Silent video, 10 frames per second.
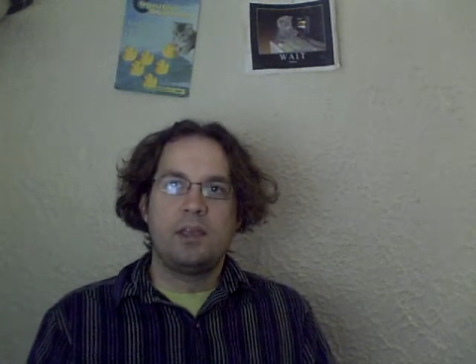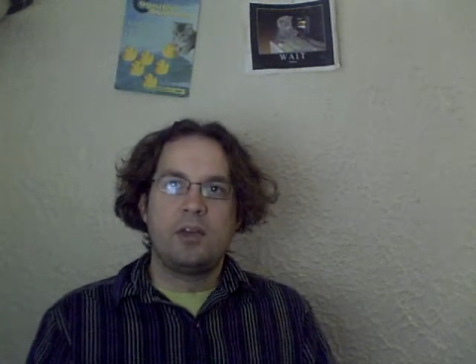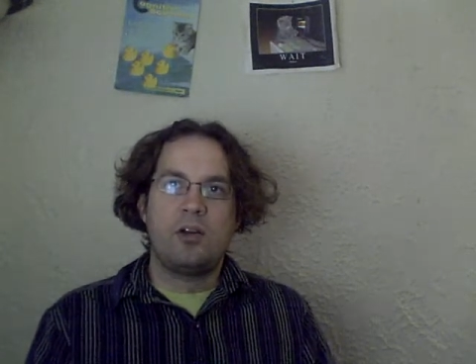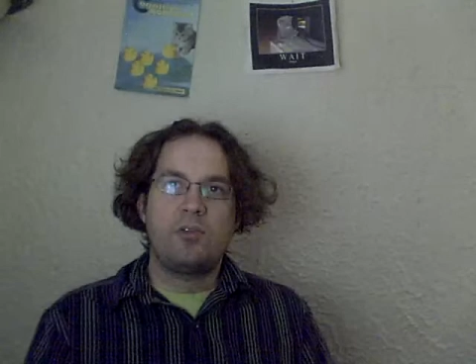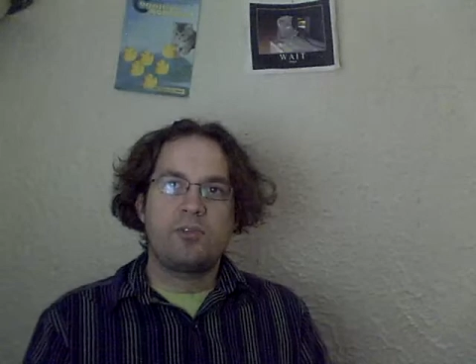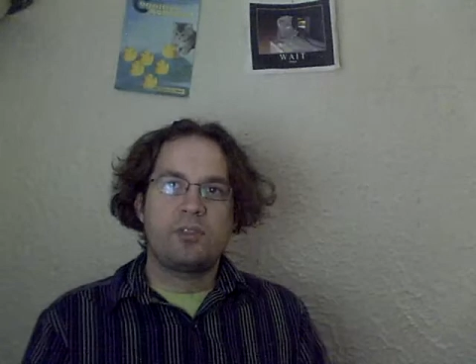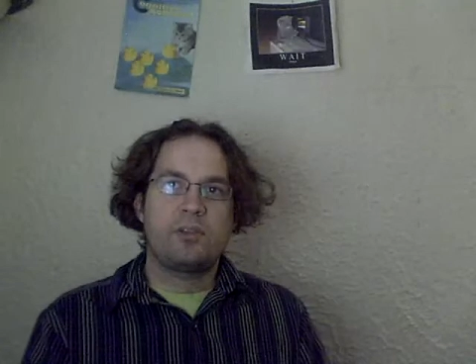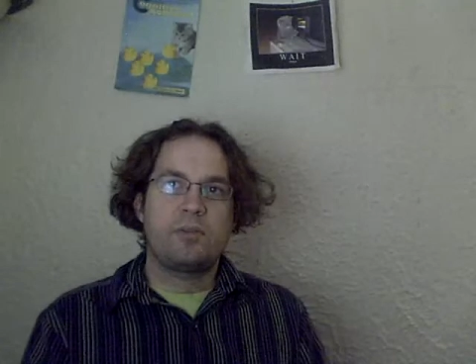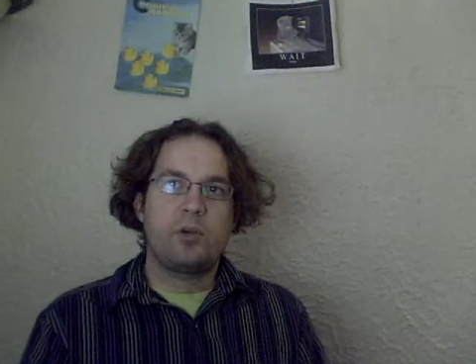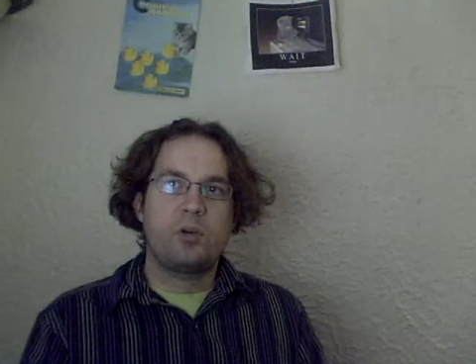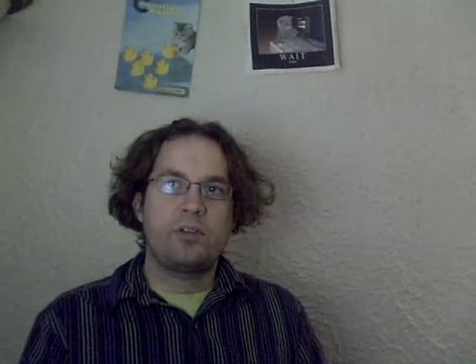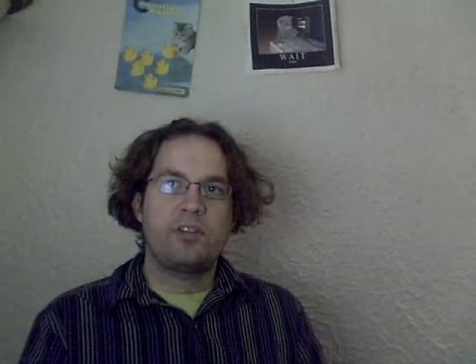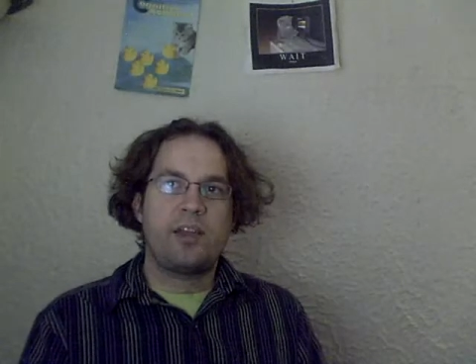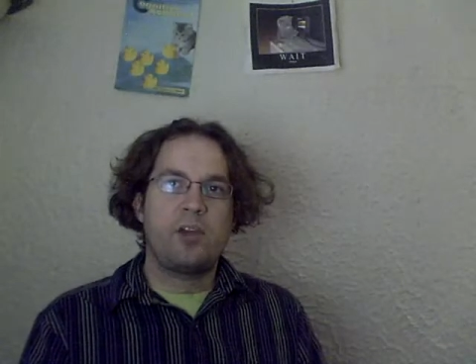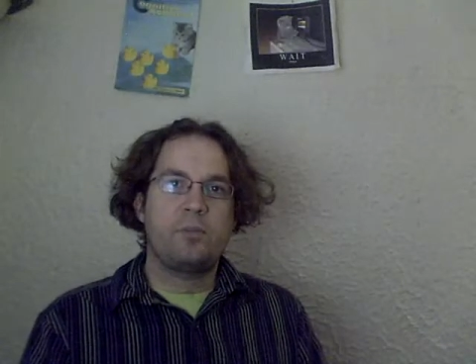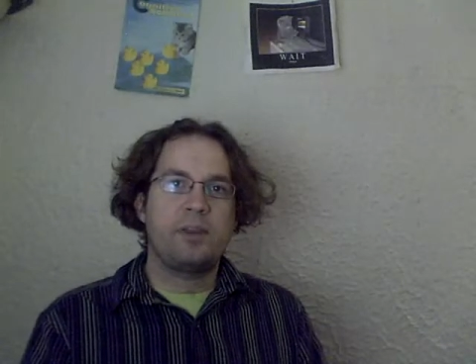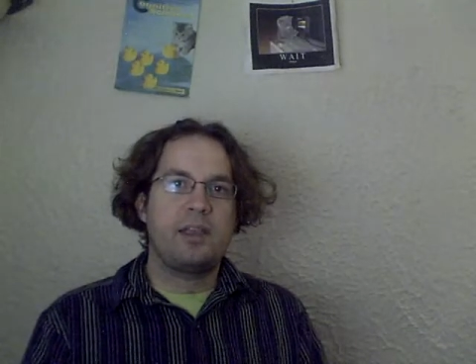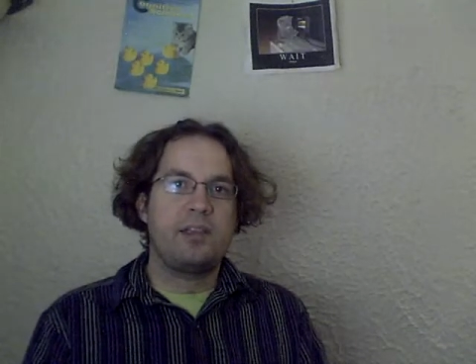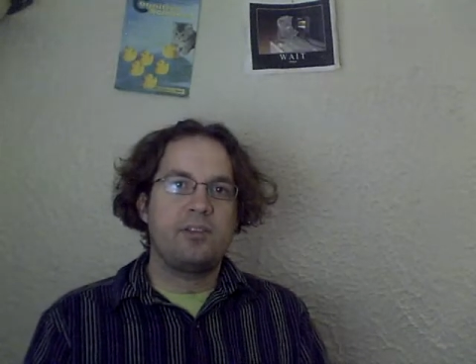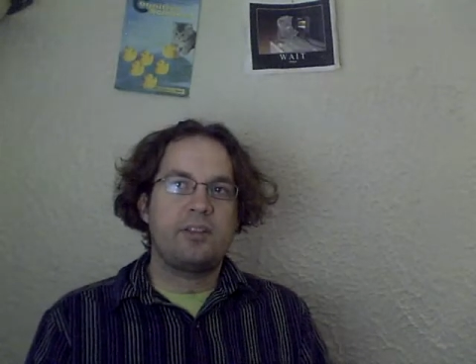Over the course, I hope to
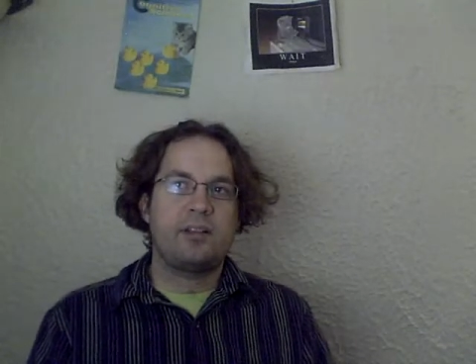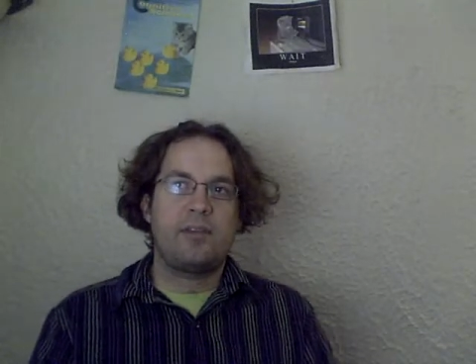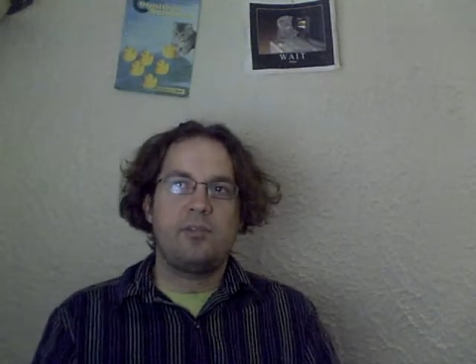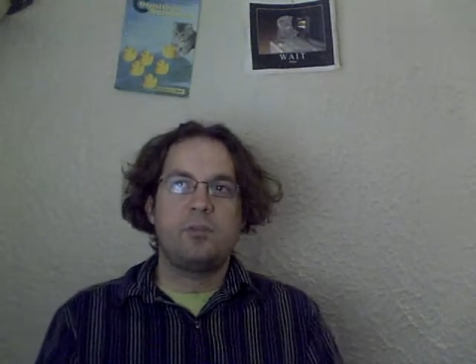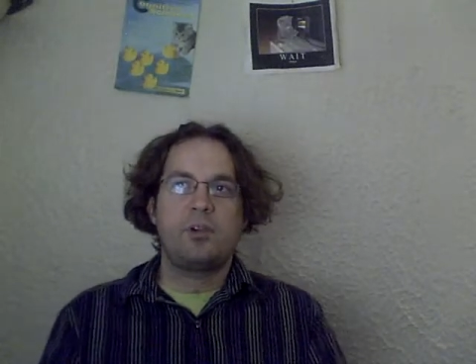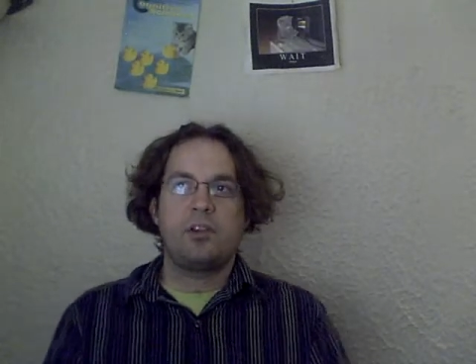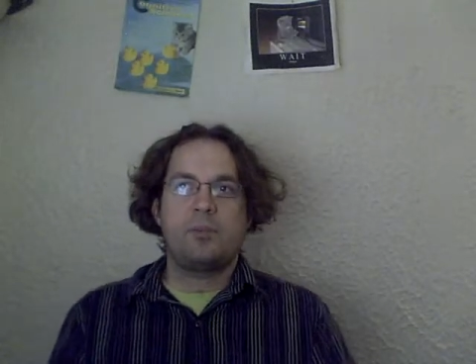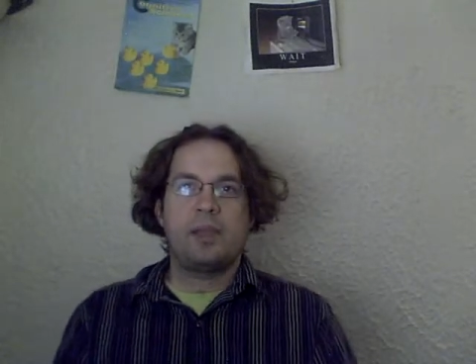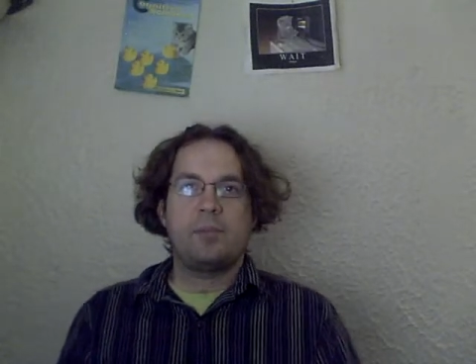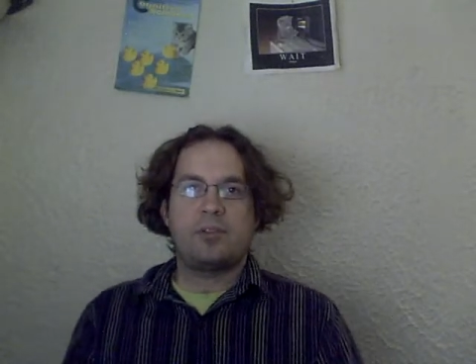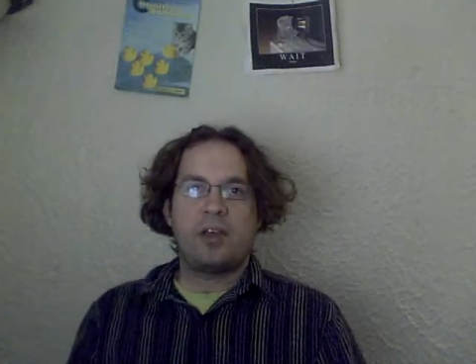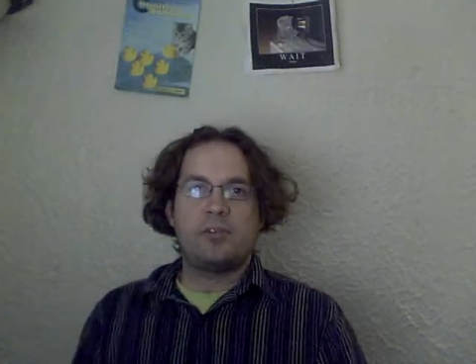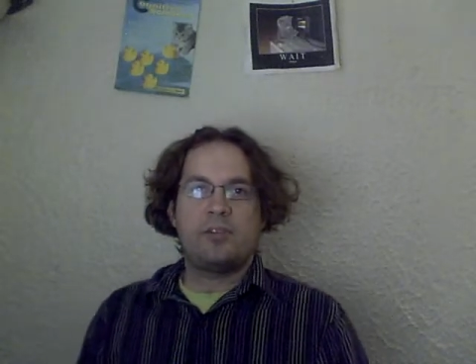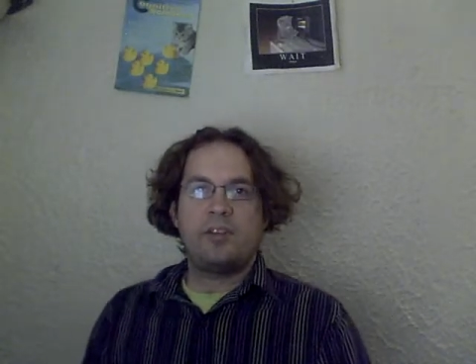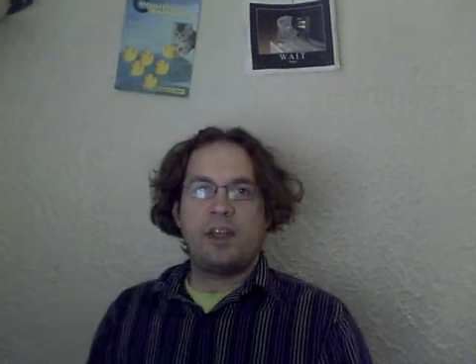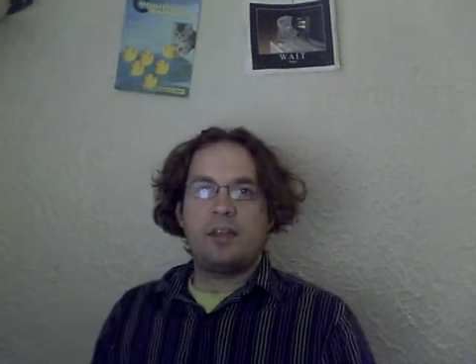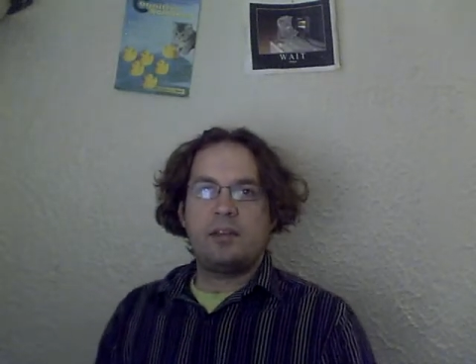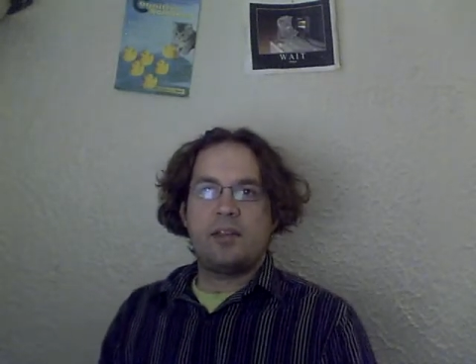get you to the level where you'll be able to understand